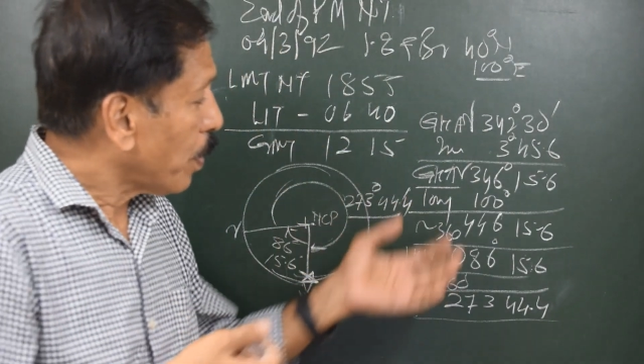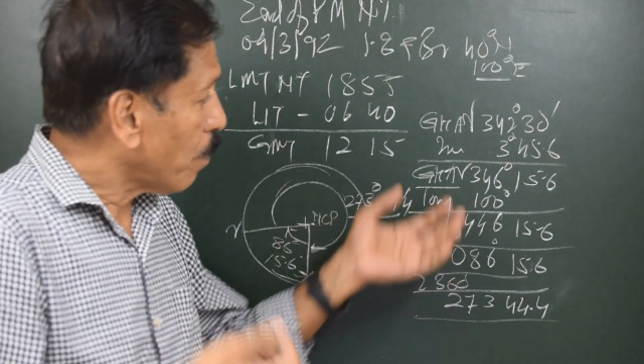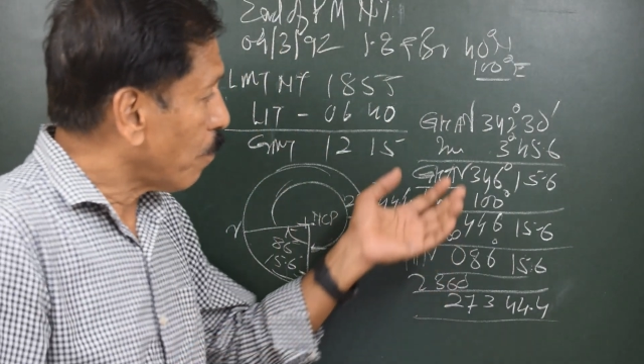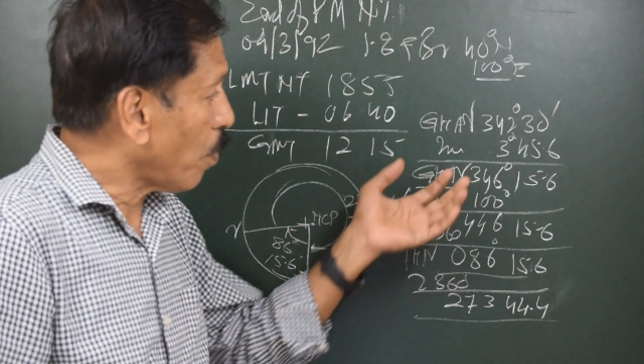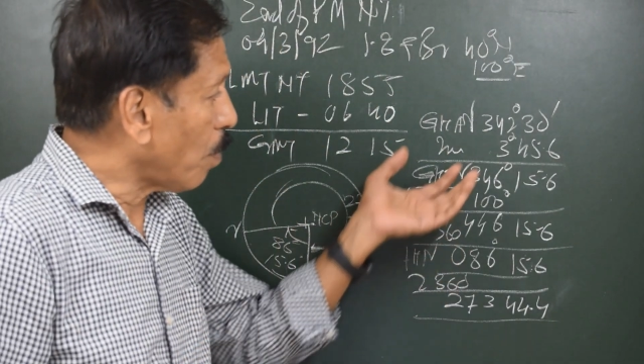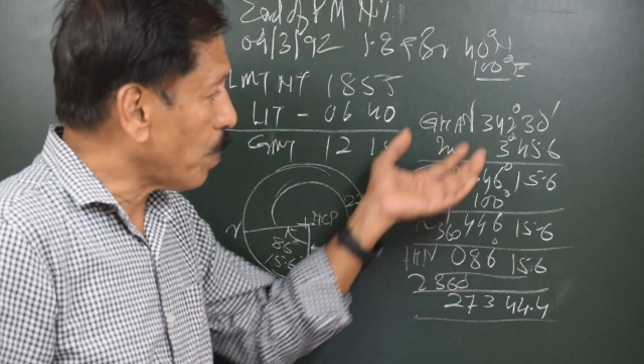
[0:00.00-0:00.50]

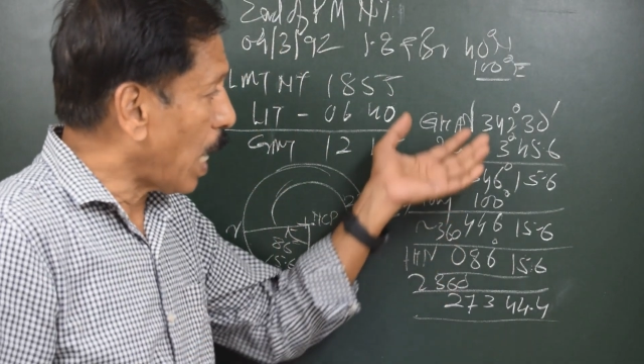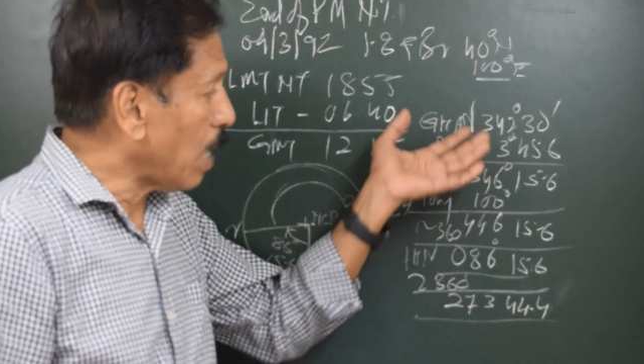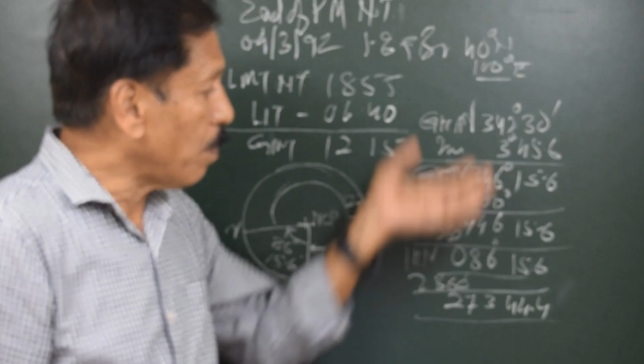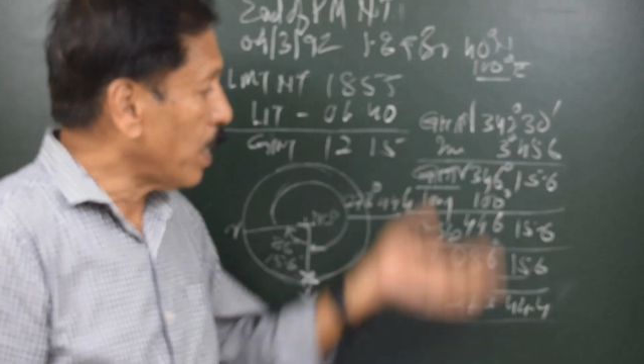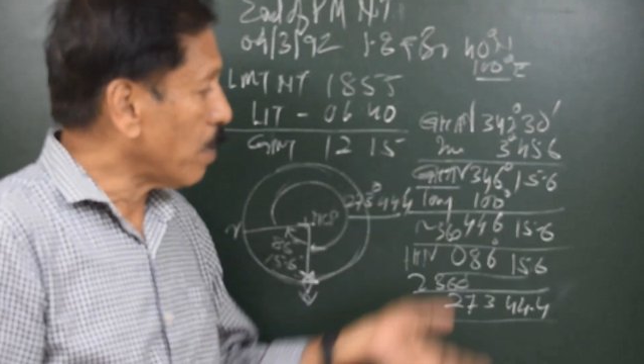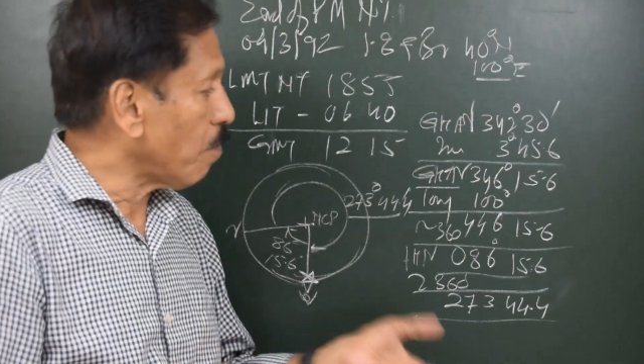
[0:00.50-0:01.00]
from the
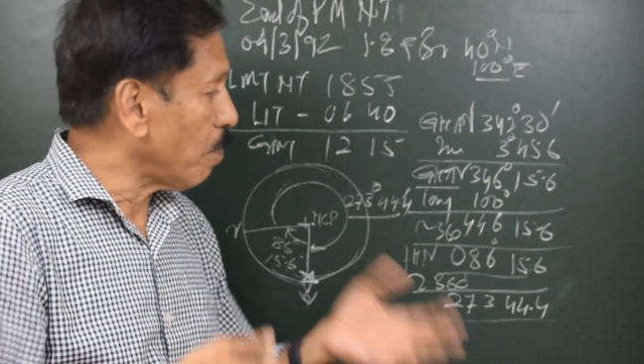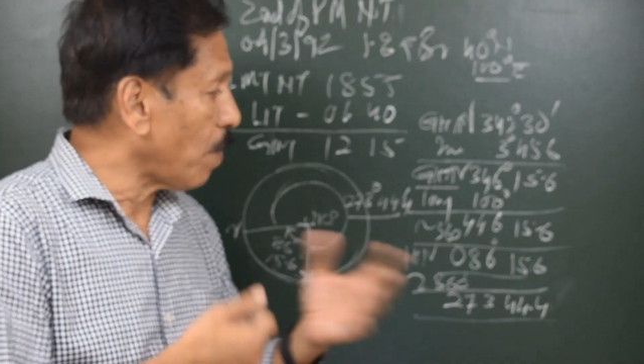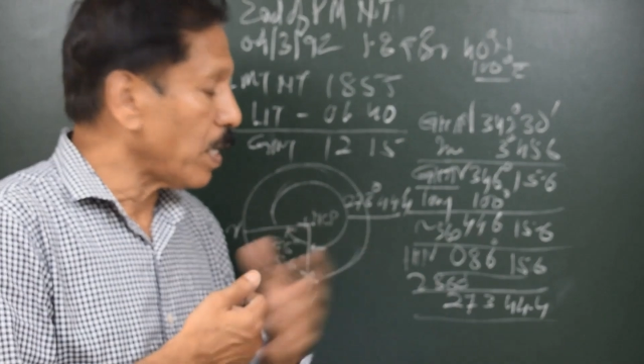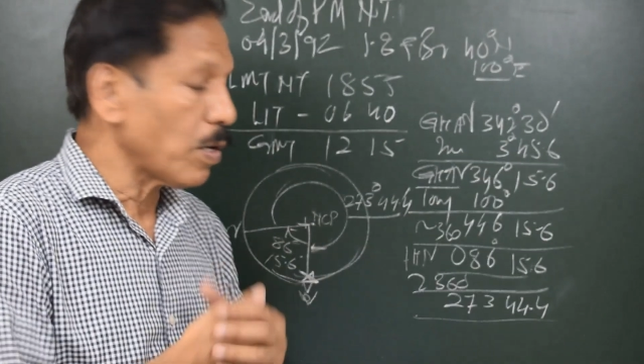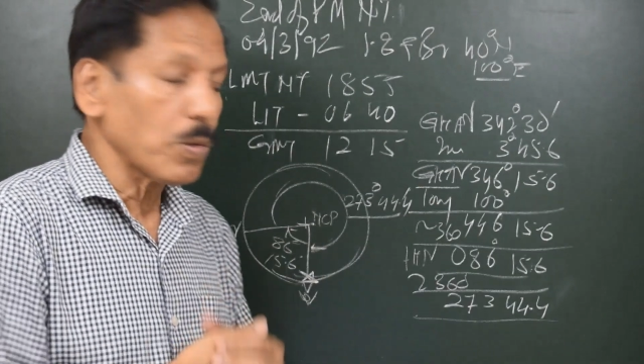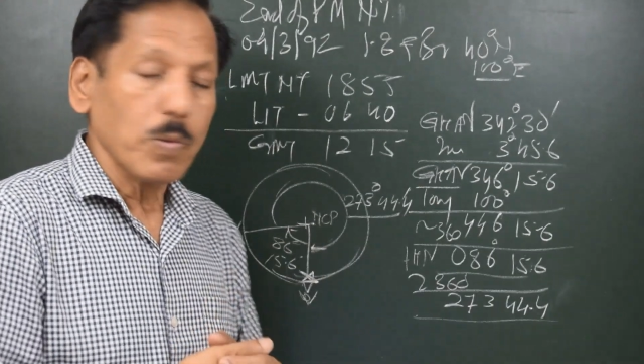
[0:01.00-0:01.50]
almanac, we
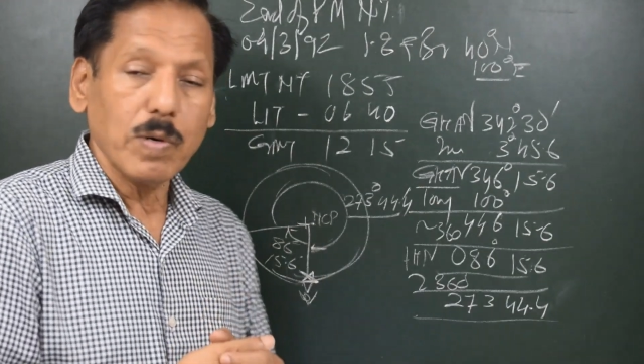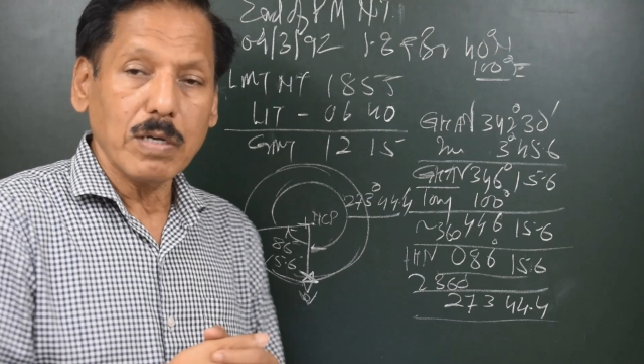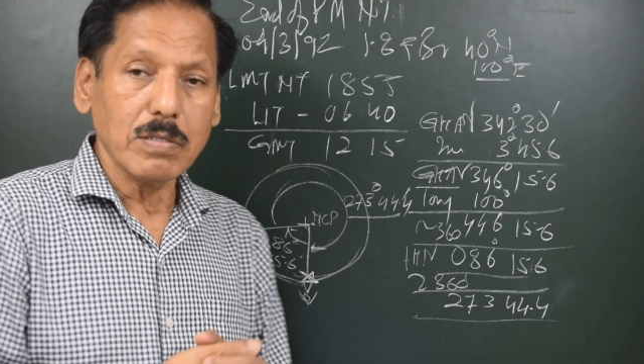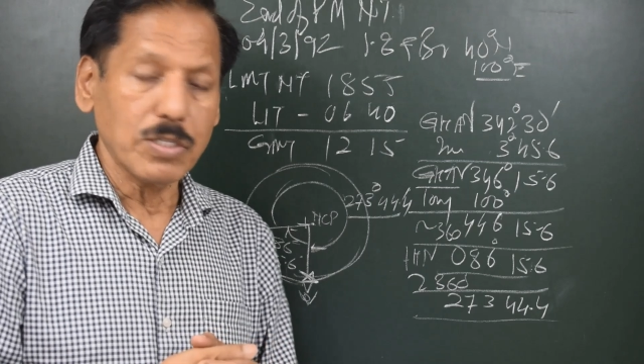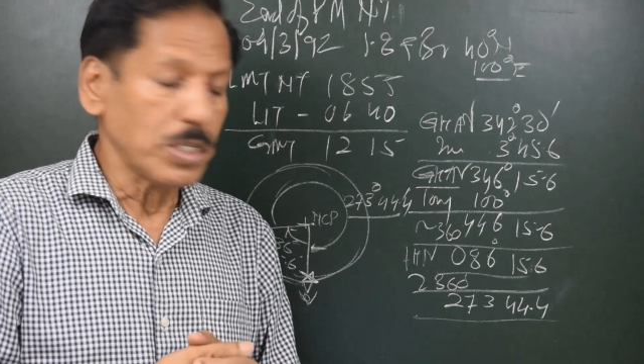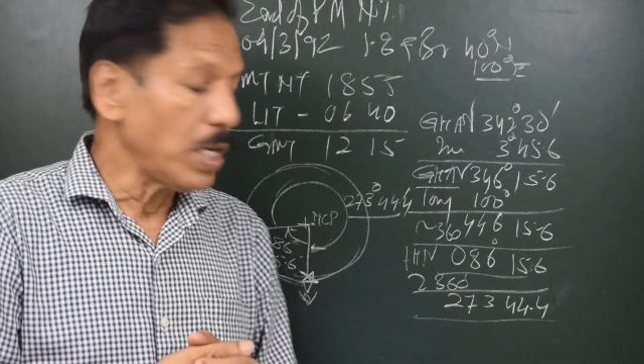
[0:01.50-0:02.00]
find out what
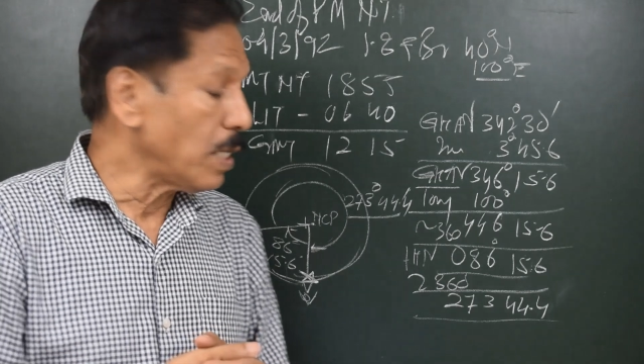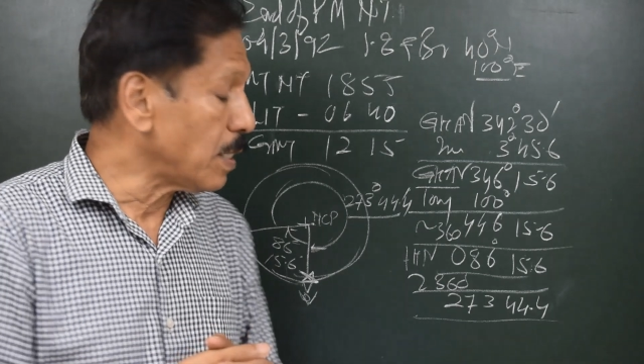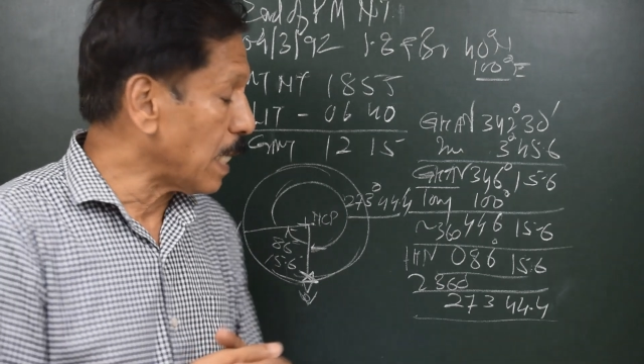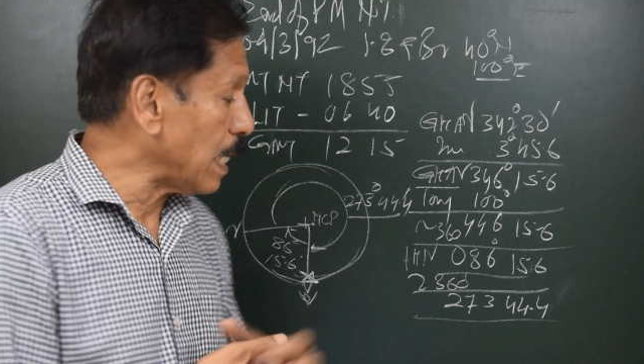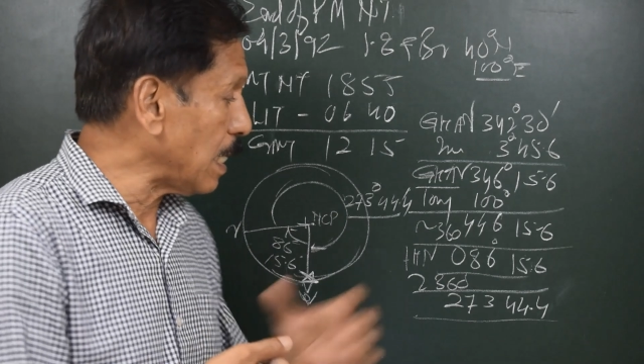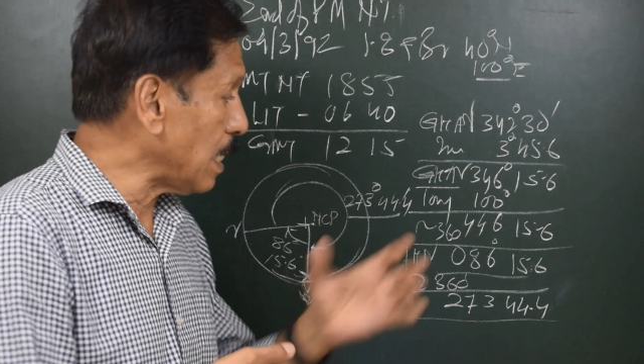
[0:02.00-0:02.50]
is GH
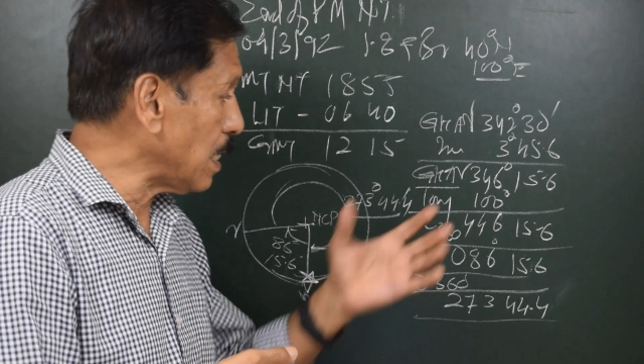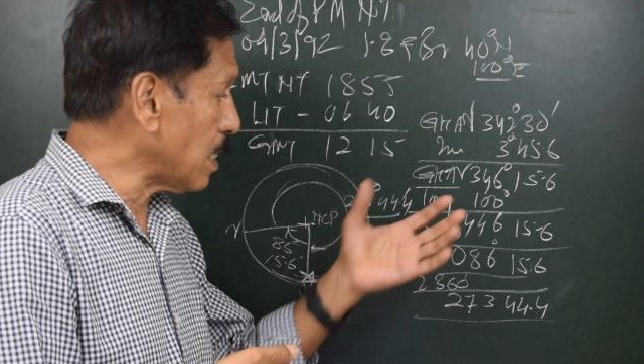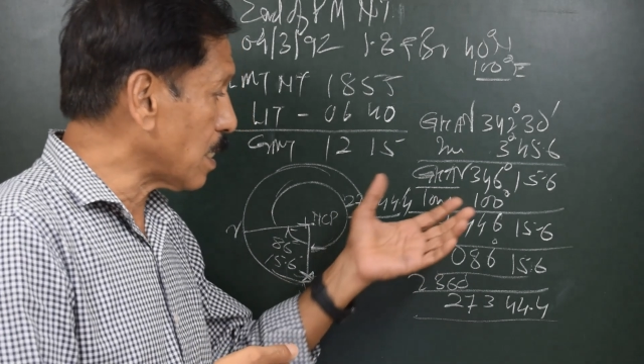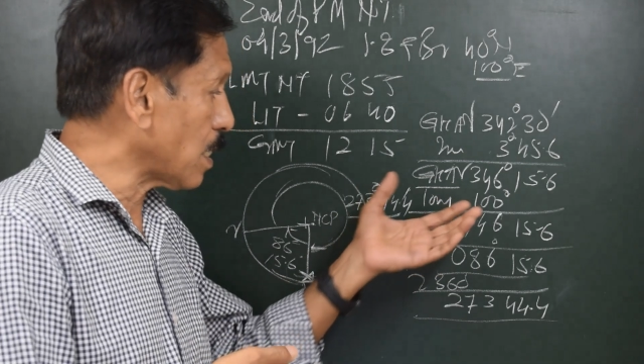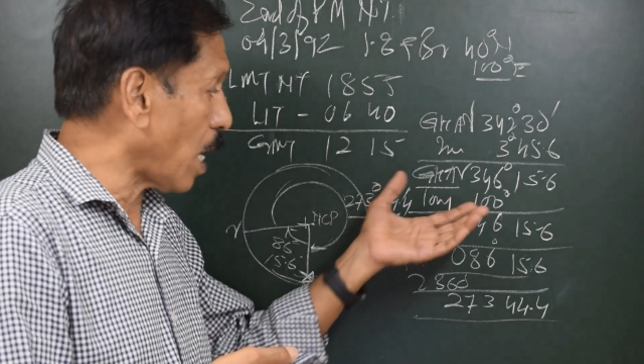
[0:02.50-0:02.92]
Aries,